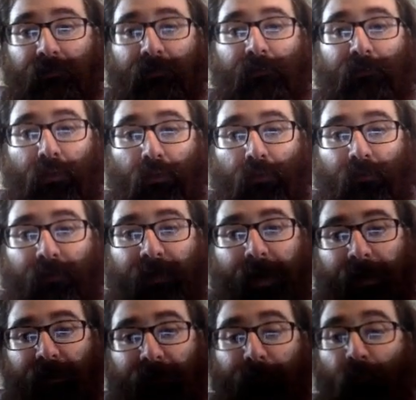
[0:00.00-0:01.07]
to know
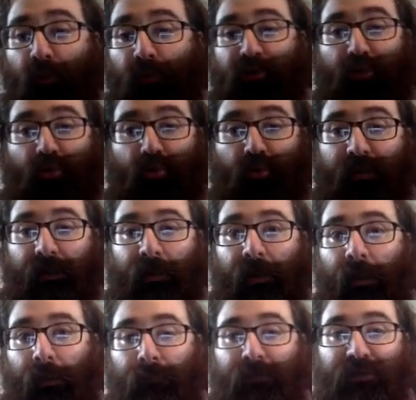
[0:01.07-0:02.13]
that if we're tuning
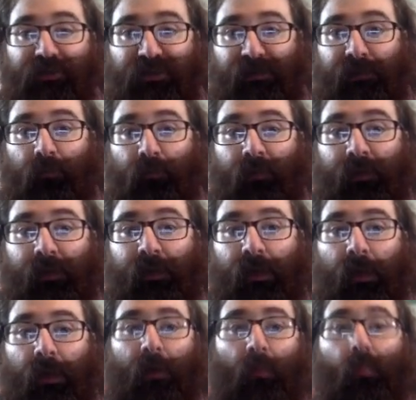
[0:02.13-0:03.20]
our machinery,
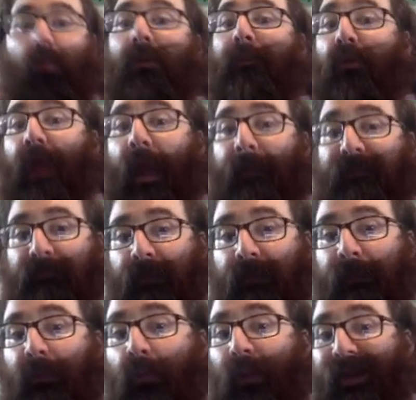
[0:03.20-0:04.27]
we perhaps
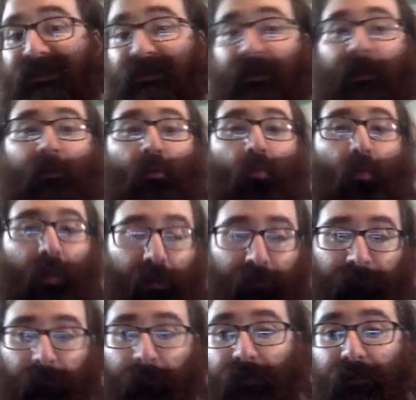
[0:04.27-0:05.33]
maybe want to stay away
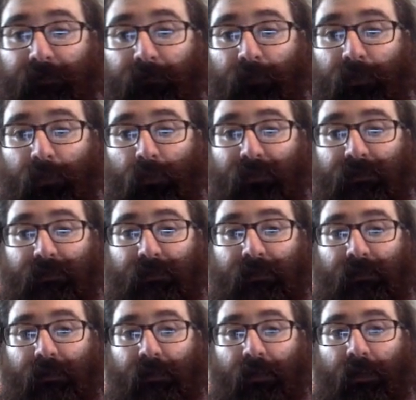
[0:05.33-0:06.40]
from this
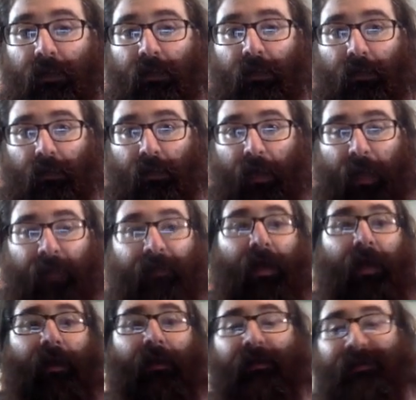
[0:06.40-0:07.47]
frequency. And
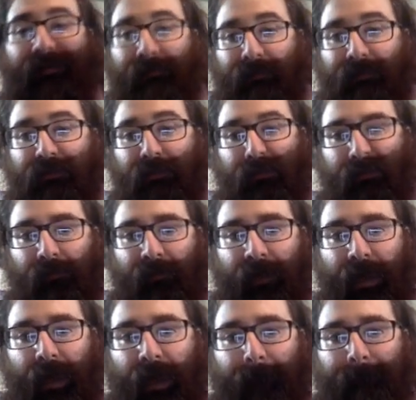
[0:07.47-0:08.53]
then in addition to
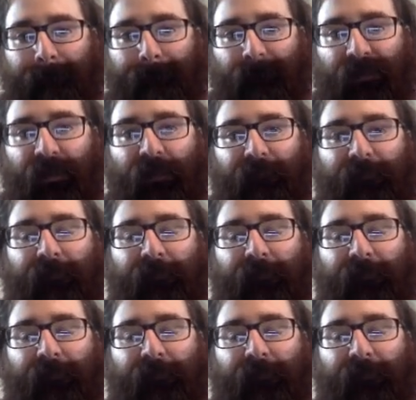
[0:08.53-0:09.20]
that, if the